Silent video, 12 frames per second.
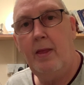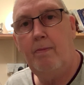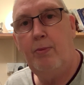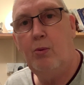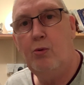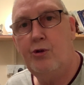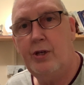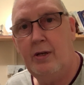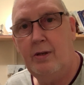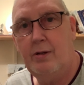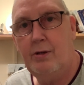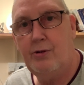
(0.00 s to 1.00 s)
Paul
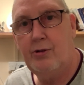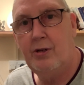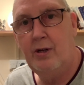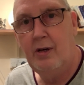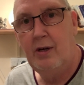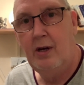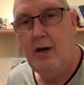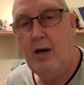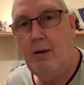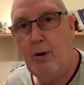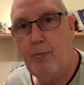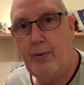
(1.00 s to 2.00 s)
Sanders,
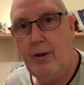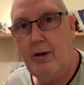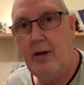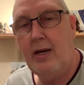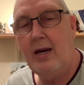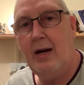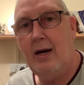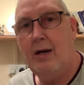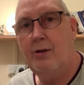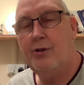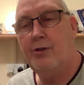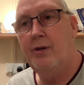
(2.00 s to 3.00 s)
my brother, he
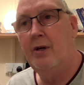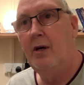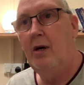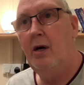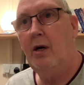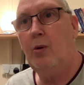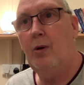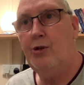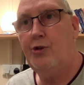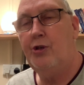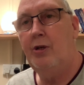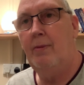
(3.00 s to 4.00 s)
asked a
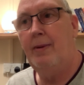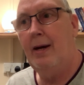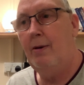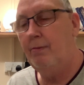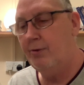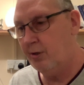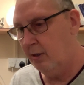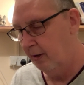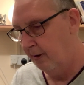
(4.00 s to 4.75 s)
question about